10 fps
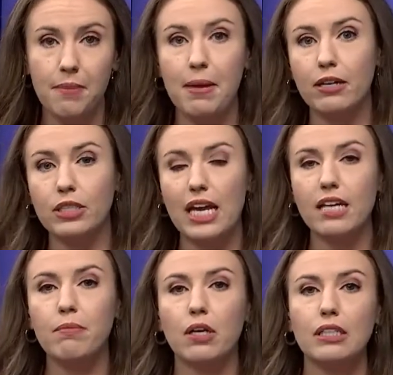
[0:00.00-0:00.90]
Mayor
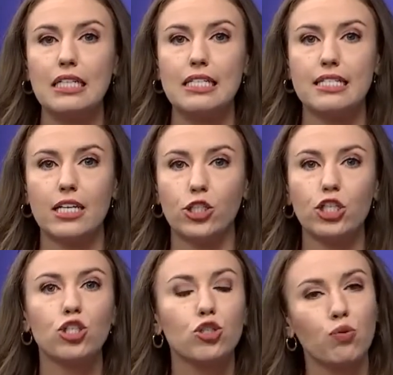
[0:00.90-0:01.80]
Diane Marlin says
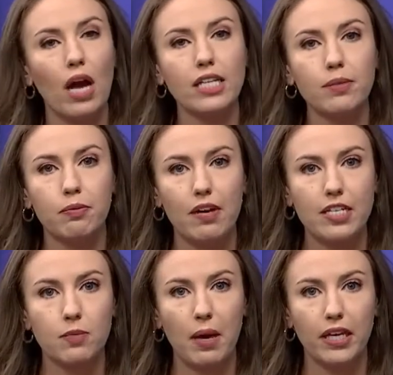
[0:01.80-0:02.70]
she's trying to prevent
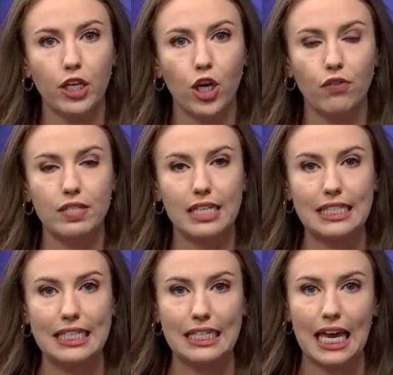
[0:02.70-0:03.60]
a spike in
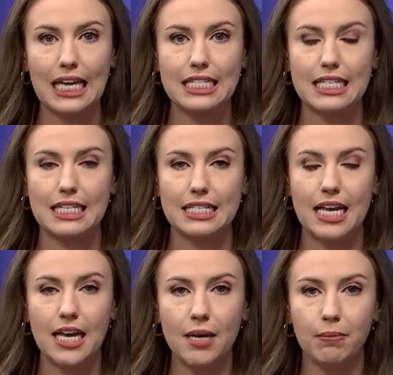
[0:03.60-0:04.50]
COVID-19 cases,
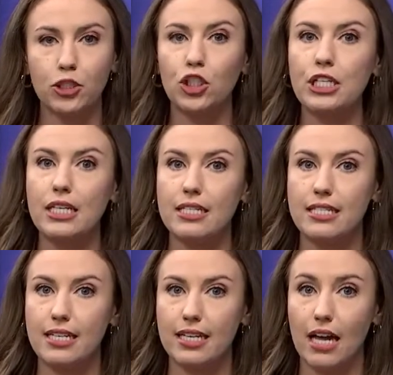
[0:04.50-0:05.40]
but she needs
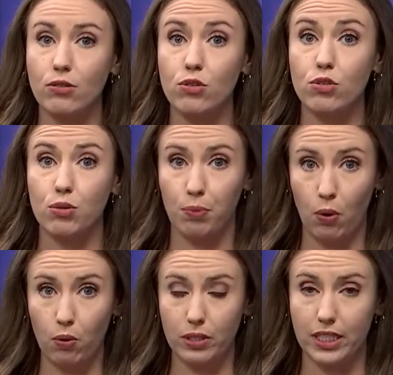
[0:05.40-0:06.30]
city council
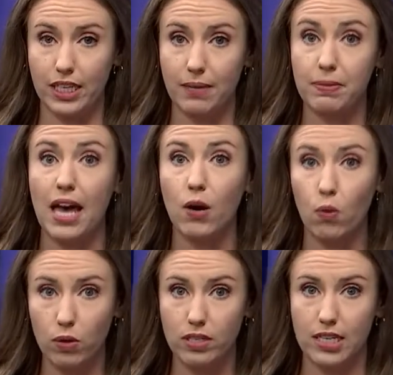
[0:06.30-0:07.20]
support to keep that
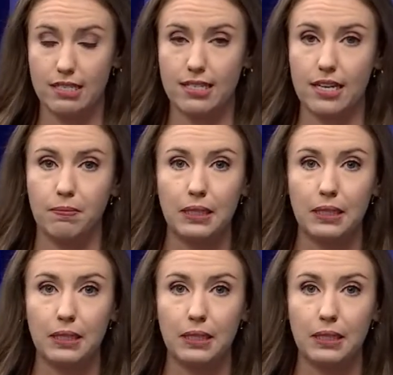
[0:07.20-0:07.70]
ordinance in